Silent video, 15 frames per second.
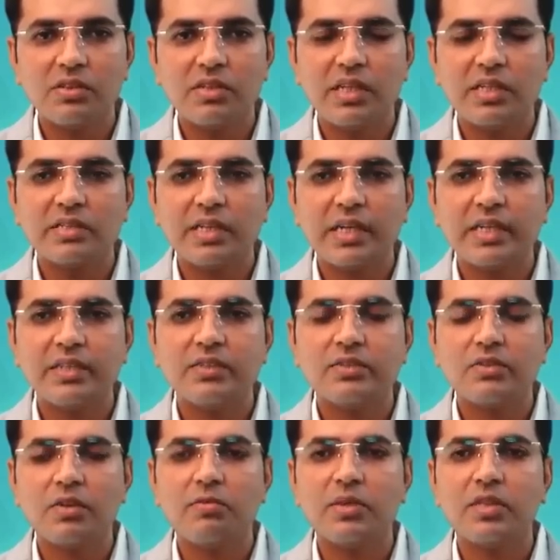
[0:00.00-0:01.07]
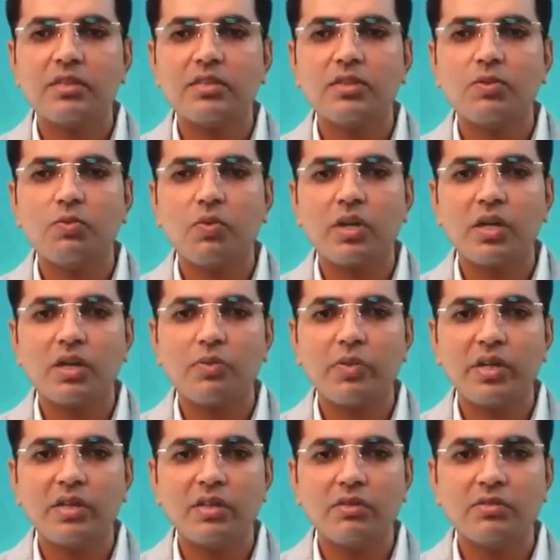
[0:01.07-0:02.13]
then second installment received
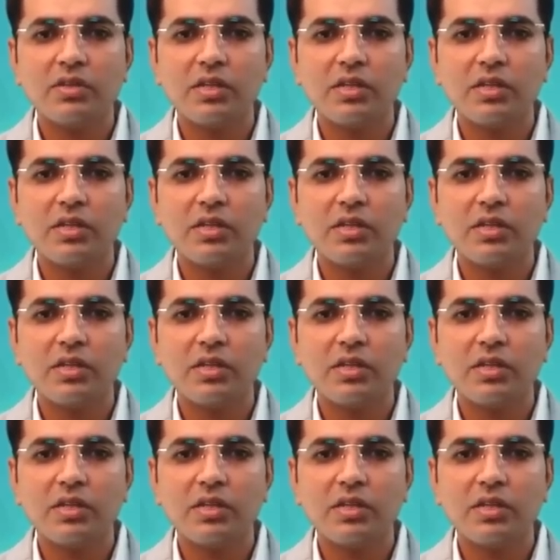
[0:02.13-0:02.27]
1,20,000,